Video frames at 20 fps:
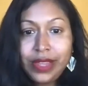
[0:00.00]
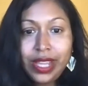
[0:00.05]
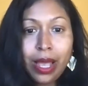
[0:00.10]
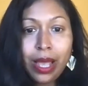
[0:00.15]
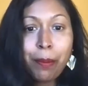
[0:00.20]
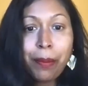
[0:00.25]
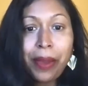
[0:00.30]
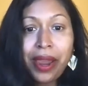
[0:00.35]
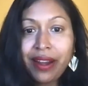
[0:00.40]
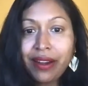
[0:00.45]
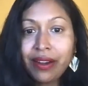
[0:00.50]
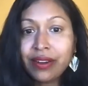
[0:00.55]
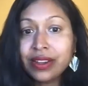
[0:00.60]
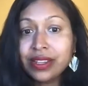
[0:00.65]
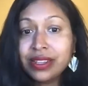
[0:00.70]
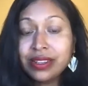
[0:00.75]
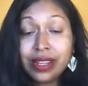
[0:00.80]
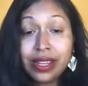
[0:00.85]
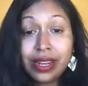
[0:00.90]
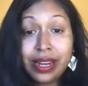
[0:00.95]
A
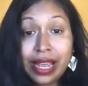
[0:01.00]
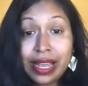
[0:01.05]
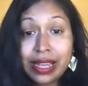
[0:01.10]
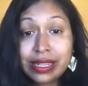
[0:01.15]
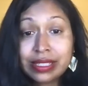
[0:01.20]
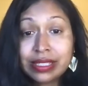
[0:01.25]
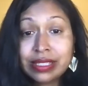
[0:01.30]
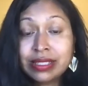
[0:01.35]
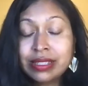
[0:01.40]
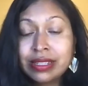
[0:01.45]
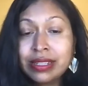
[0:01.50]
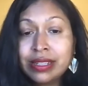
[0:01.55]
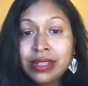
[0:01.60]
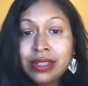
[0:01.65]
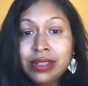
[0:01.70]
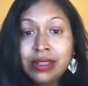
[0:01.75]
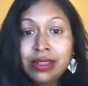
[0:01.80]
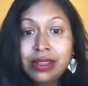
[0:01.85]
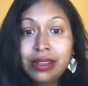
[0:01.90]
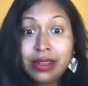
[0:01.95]
parent, an ex,
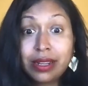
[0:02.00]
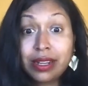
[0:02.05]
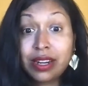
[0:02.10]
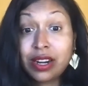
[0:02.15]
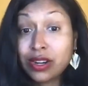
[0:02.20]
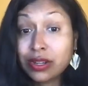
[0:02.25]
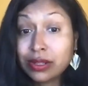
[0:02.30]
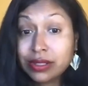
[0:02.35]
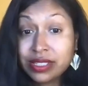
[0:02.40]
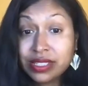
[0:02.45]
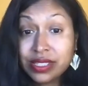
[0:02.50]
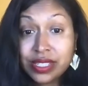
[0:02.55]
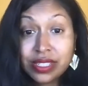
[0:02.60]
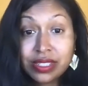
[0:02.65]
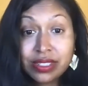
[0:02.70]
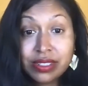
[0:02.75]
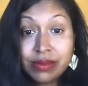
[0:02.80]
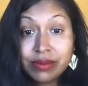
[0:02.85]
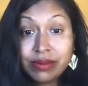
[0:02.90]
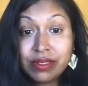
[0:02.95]
a current
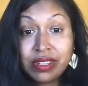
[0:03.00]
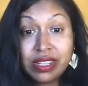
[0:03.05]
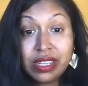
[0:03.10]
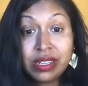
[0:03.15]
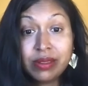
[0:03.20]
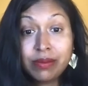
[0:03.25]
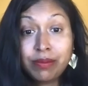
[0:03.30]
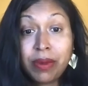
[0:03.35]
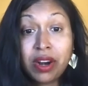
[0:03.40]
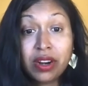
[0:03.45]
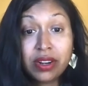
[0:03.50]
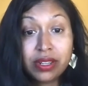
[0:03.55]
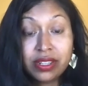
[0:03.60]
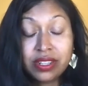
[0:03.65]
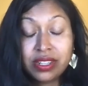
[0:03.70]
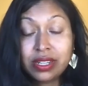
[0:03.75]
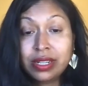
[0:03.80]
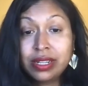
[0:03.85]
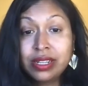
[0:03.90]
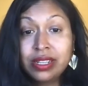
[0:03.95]

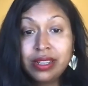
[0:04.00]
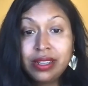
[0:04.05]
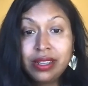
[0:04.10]
partner.